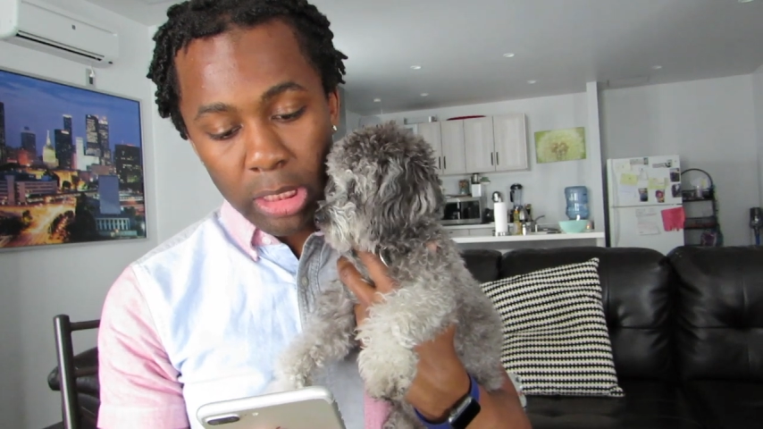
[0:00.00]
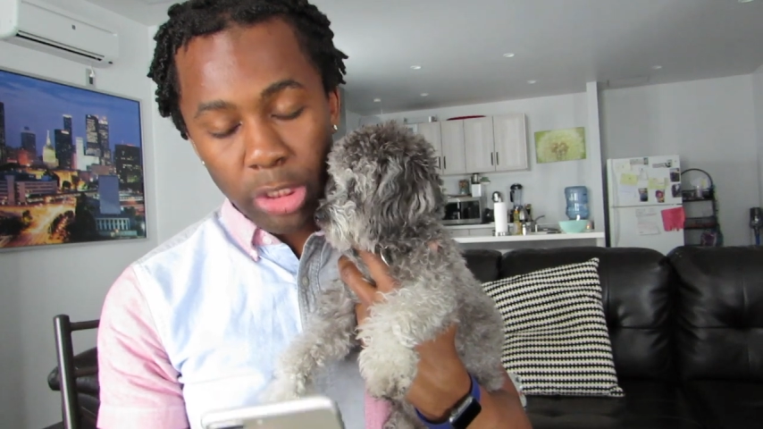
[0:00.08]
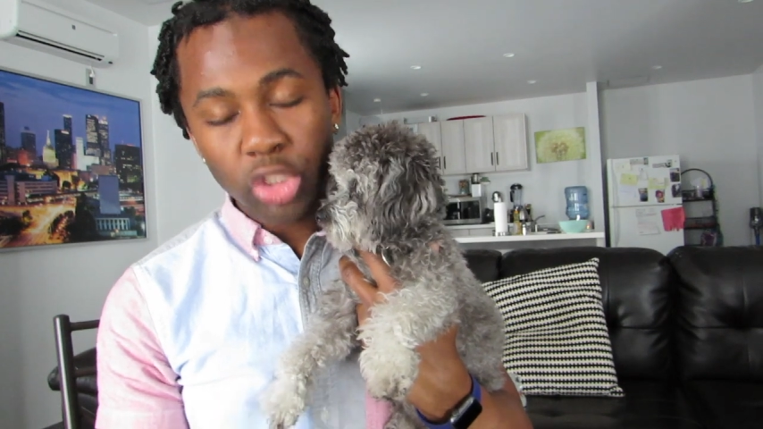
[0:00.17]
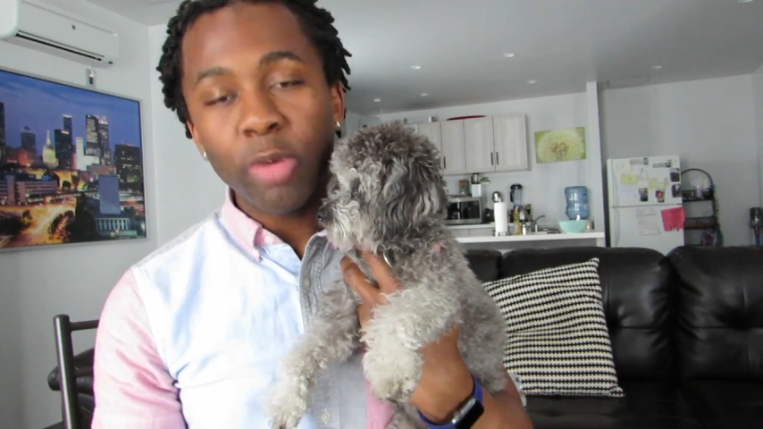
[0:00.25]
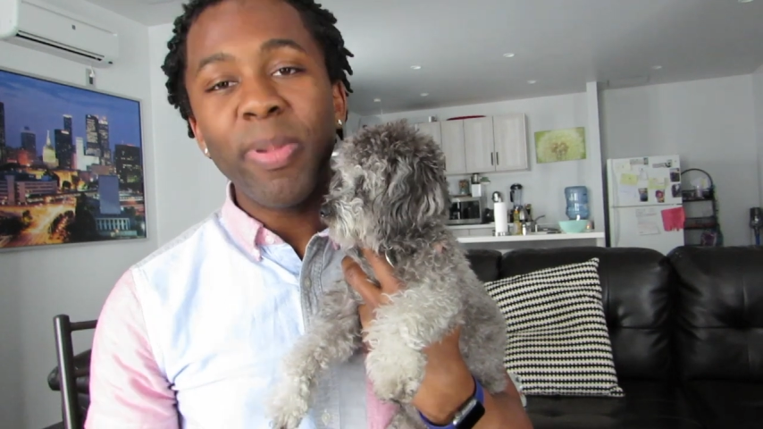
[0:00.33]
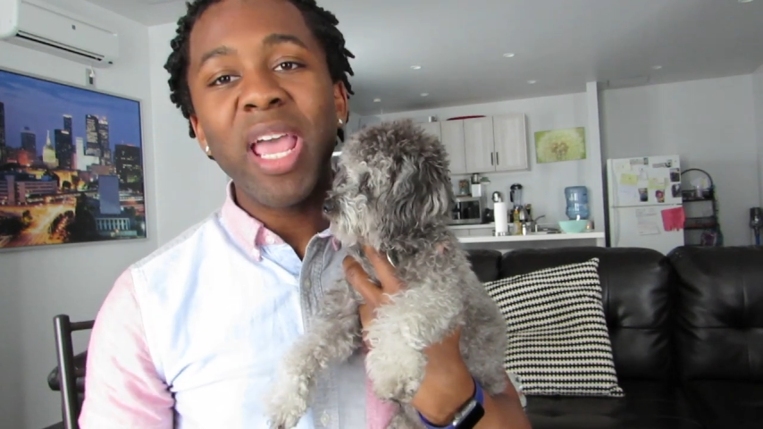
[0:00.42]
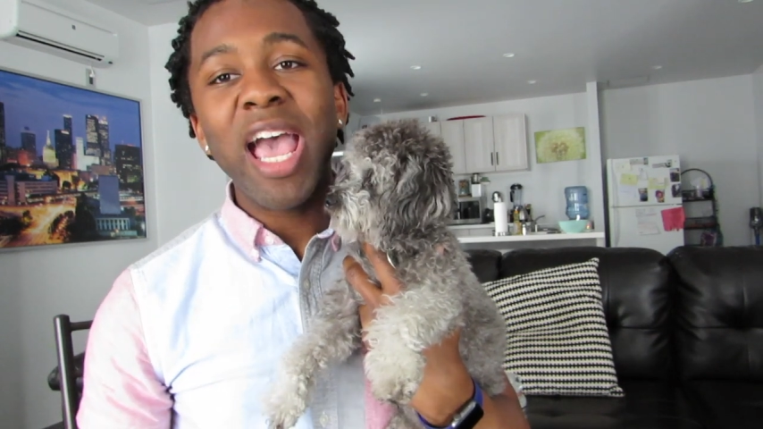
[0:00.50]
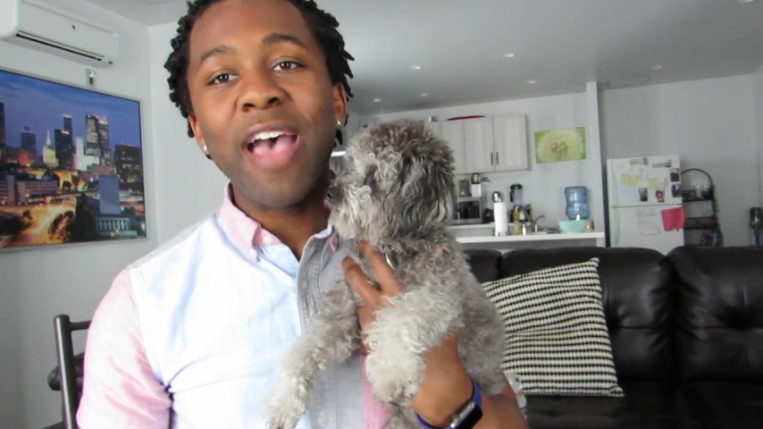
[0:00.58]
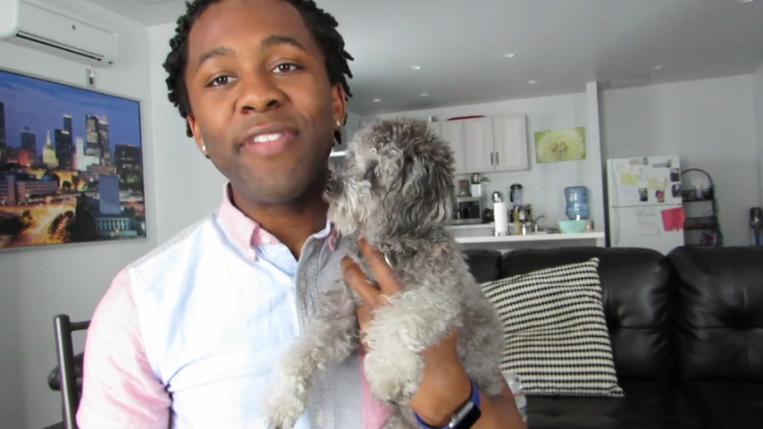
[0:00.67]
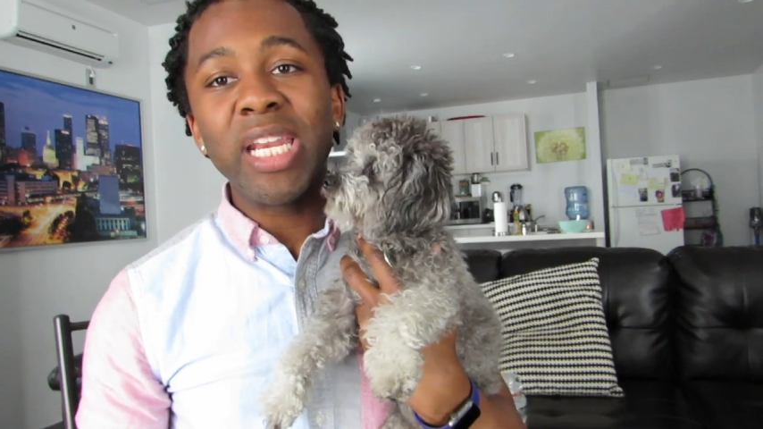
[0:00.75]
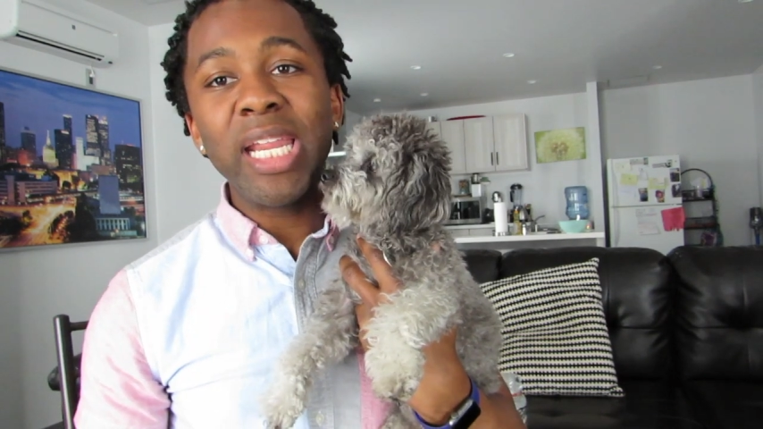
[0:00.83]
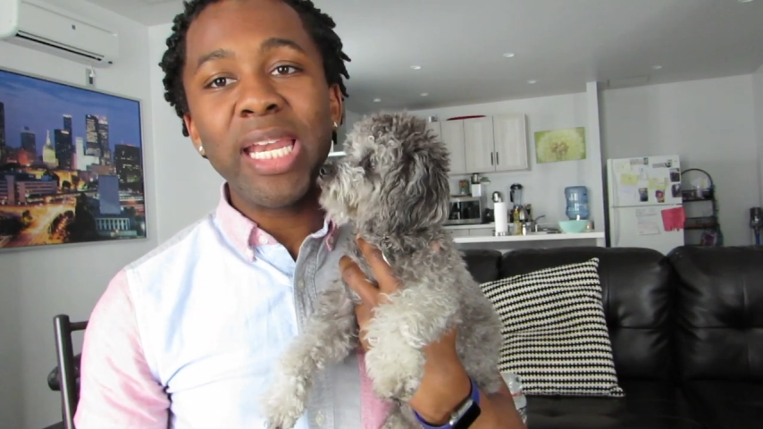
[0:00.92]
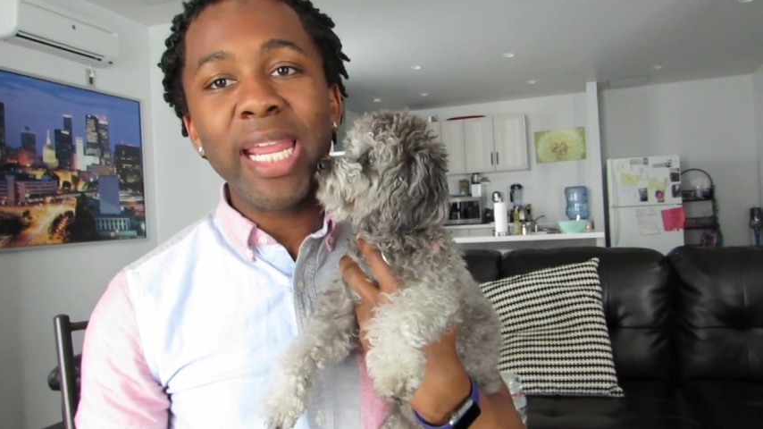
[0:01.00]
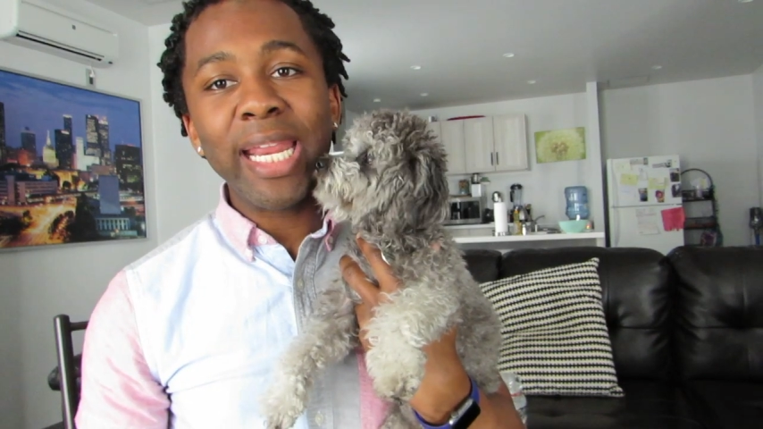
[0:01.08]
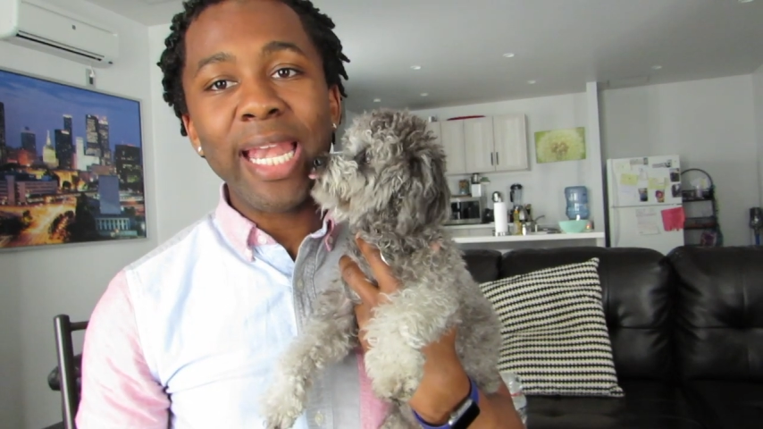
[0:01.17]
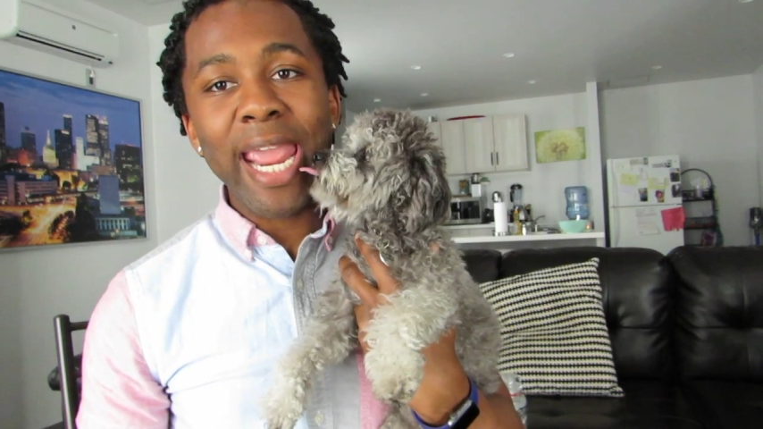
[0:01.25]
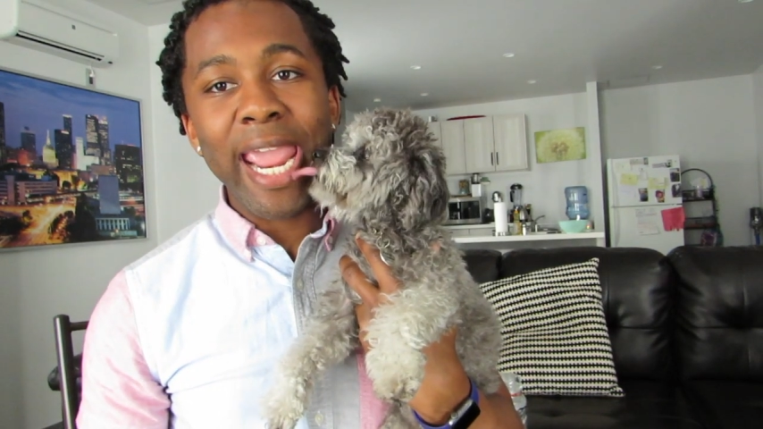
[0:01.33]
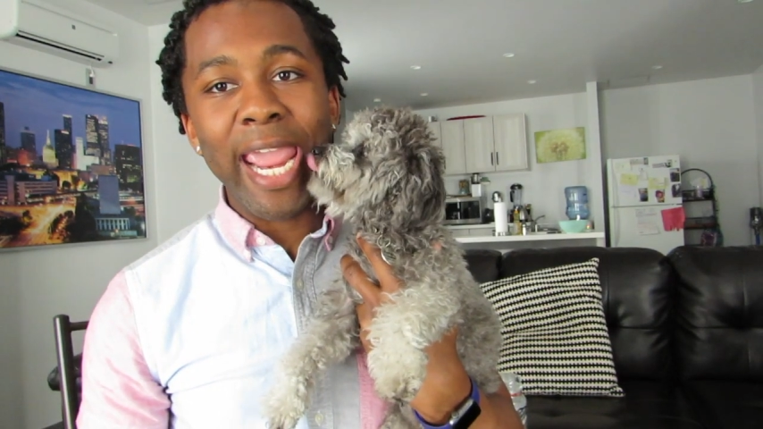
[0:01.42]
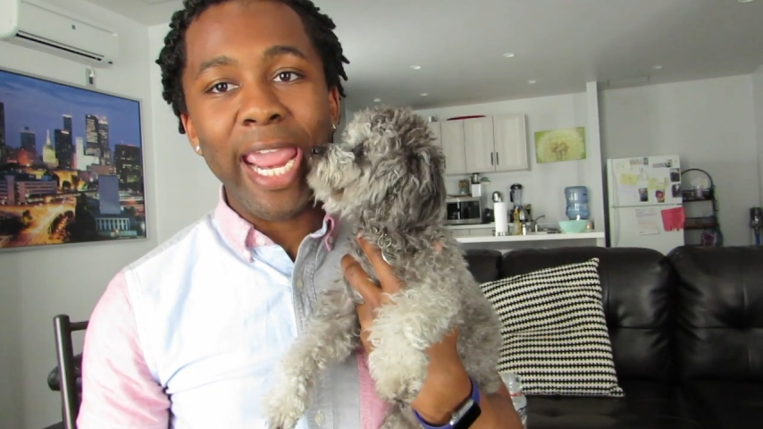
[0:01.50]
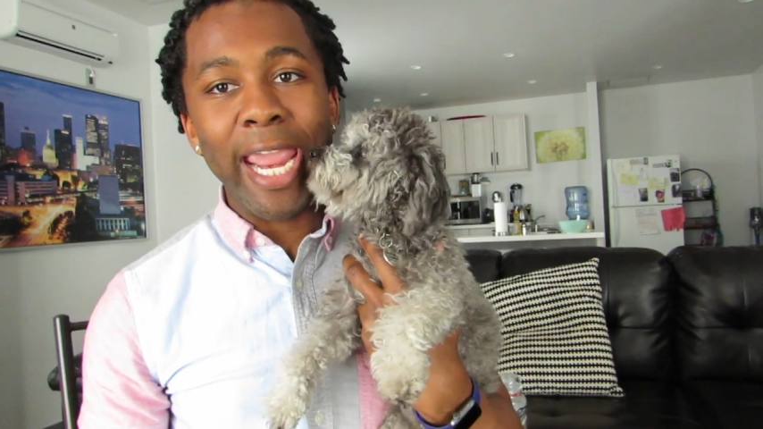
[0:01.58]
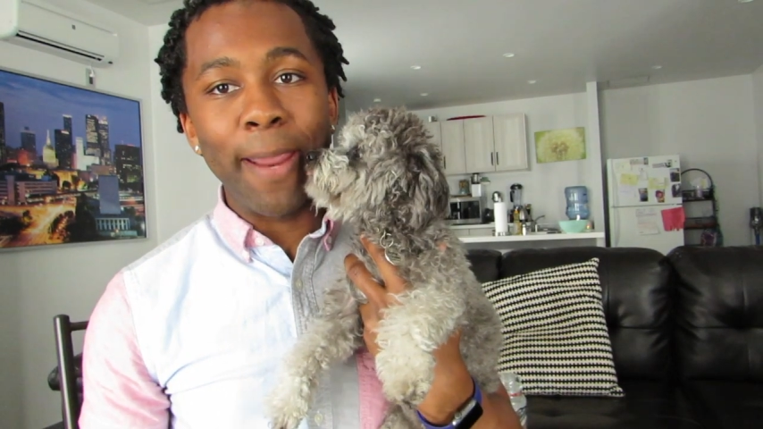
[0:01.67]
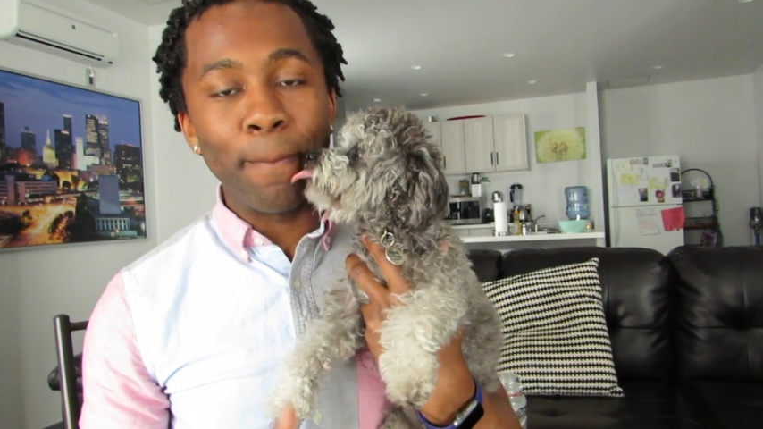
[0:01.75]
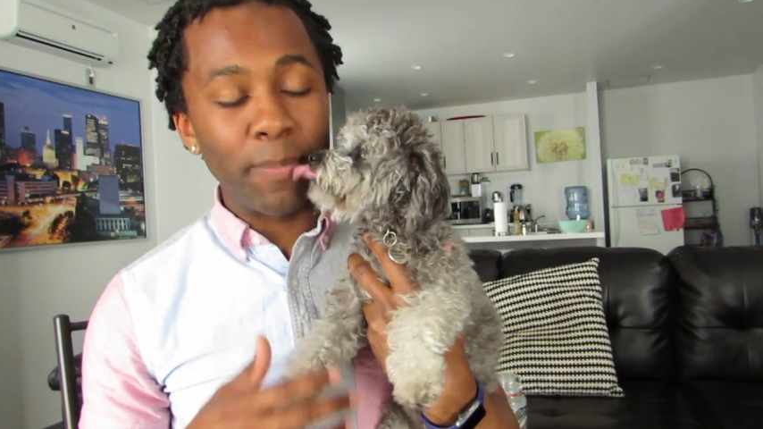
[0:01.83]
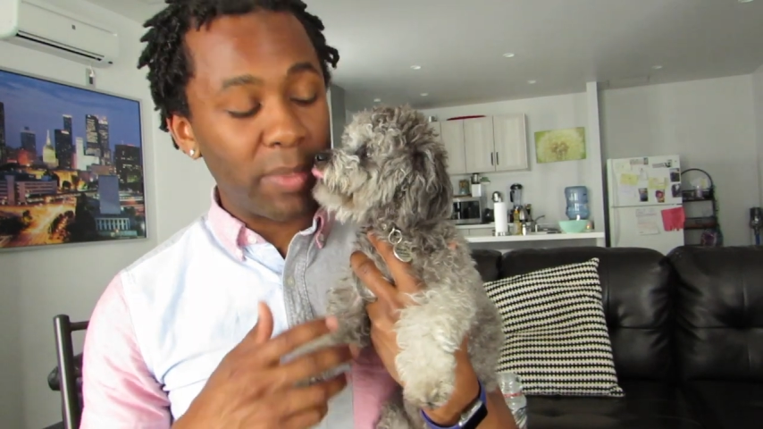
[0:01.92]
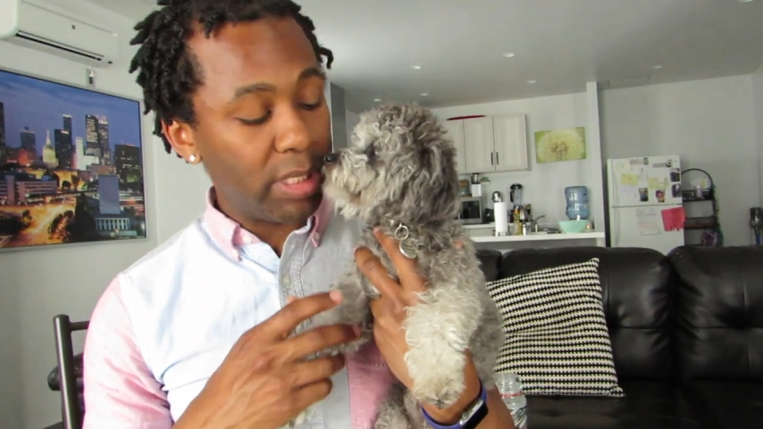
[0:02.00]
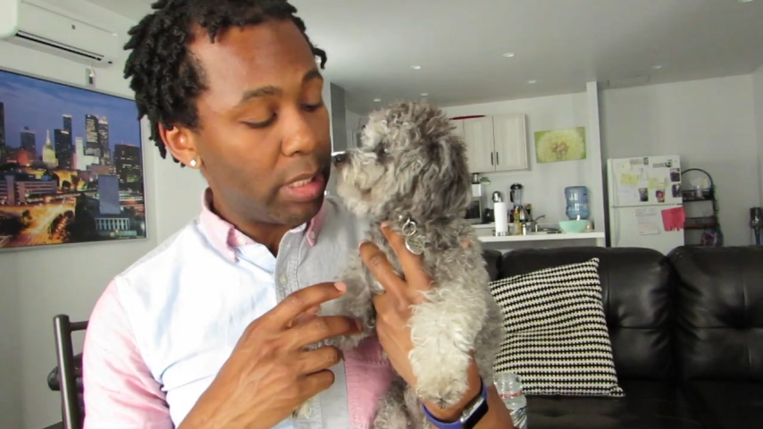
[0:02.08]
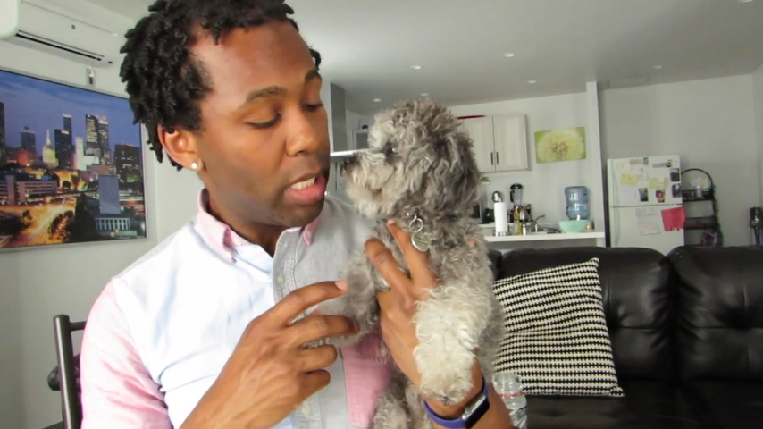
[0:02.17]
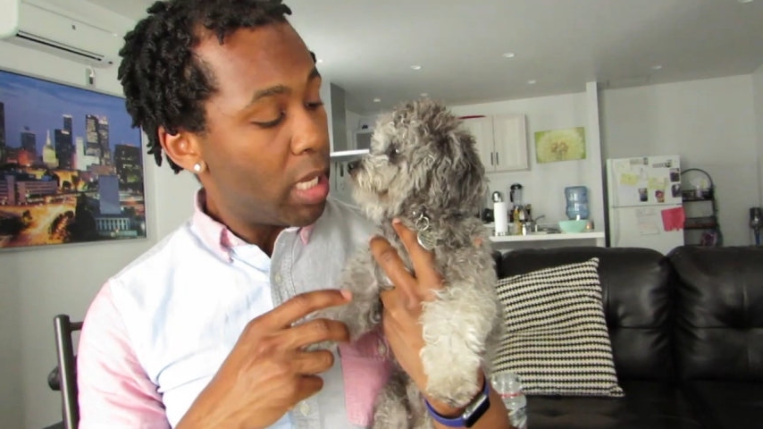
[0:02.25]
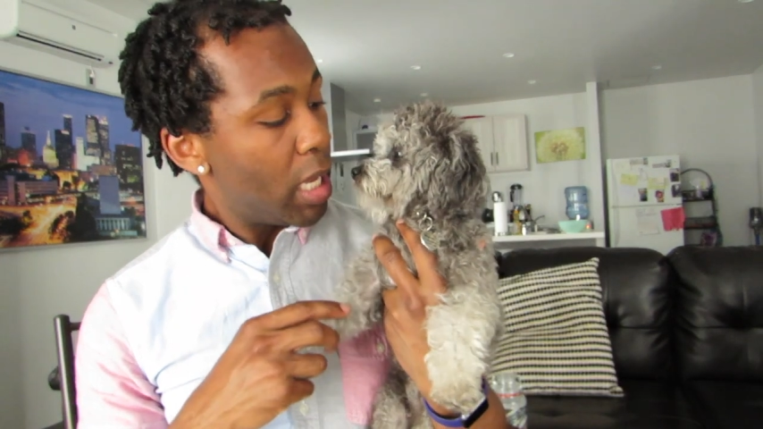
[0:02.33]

does your pet have any nicknames?